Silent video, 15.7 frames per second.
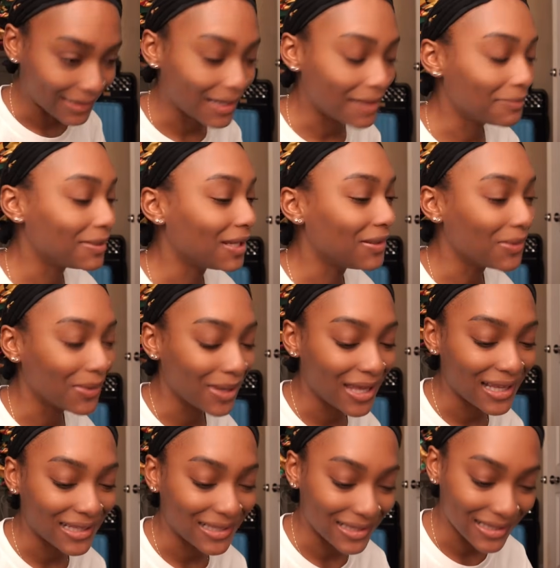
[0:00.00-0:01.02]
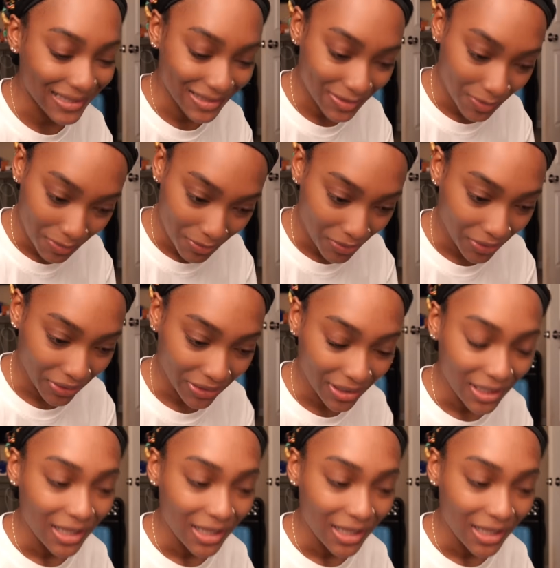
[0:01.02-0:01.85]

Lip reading: Them they don't exist no more.